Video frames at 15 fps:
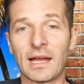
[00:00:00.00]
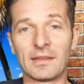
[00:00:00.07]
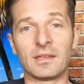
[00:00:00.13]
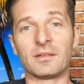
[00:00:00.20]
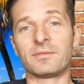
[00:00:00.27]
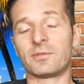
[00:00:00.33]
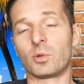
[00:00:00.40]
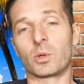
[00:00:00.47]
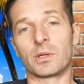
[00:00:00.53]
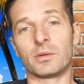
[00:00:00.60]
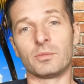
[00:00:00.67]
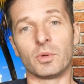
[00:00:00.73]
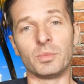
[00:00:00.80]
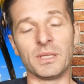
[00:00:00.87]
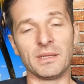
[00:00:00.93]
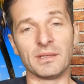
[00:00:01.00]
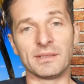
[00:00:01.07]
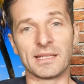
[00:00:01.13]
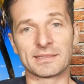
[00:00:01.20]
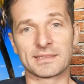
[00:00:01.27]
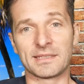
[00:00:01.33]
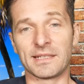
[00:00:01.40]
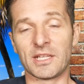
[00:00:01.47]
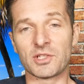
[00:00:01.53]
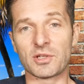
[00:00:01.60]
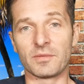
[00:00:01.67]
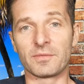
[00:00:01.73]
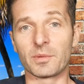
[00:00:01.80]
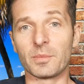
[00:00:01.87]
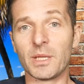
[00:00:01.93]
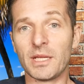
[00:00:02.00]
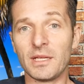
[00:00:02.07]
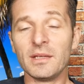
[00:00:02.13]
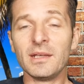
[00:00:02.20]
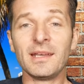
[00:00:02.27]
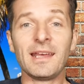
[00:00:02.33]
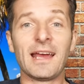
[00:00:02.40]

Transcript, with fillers: I think Florida will be the destination for me.